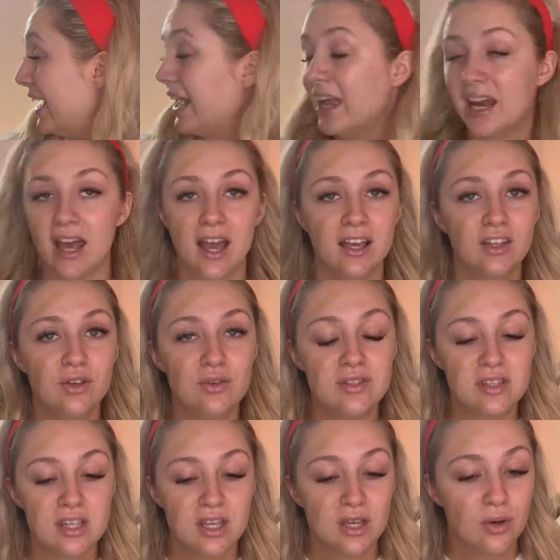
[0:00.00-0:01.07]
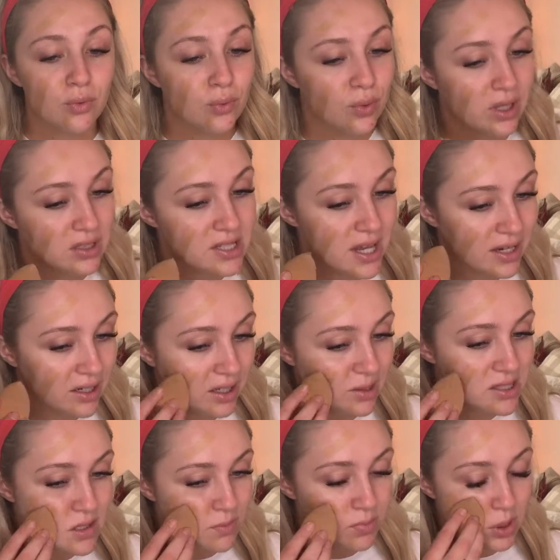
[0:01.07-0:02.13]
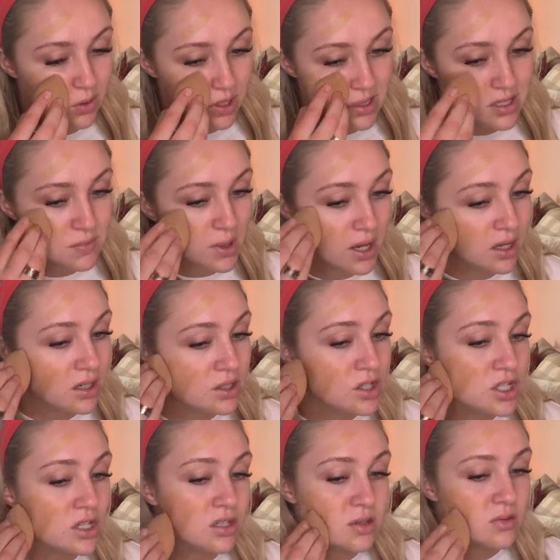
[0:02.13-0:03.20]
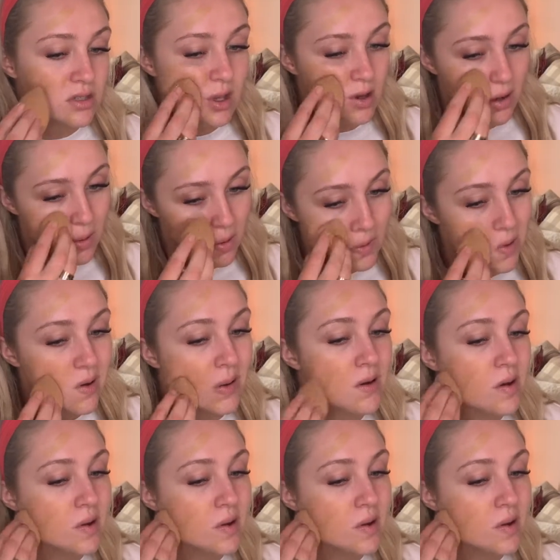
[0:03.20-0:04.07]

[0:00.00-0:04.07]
And I use the Real Techniques beauty sponge, so